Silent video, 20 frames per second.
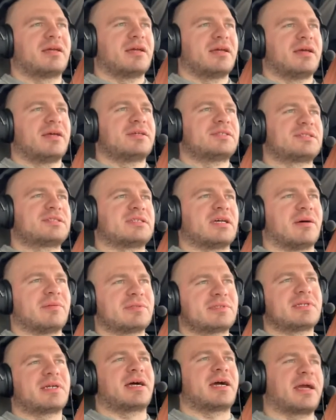
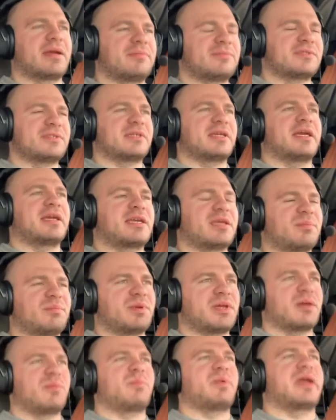Sometimes it can
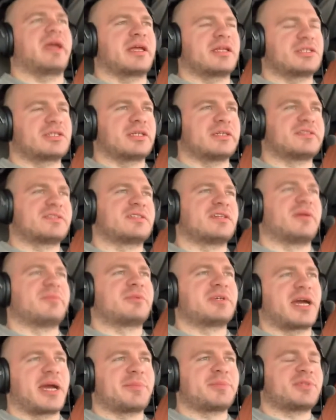be a bitch, and
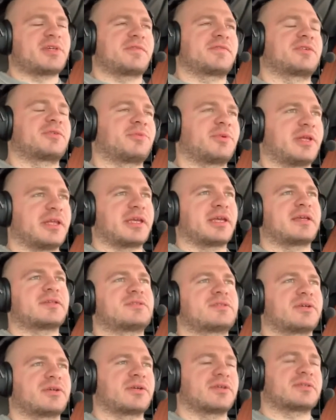sometimes you have to really
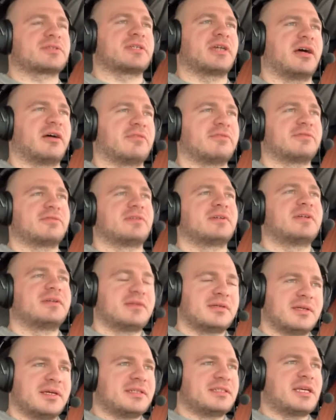exert yourself.
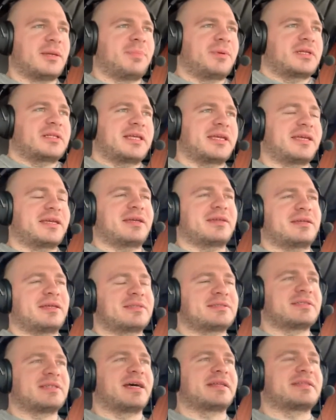Typically,
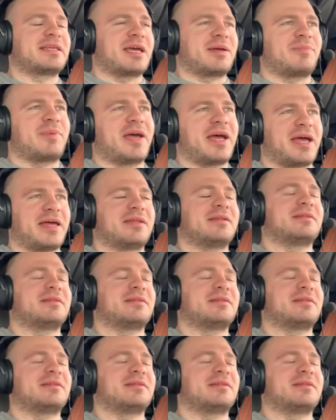it's not that bad.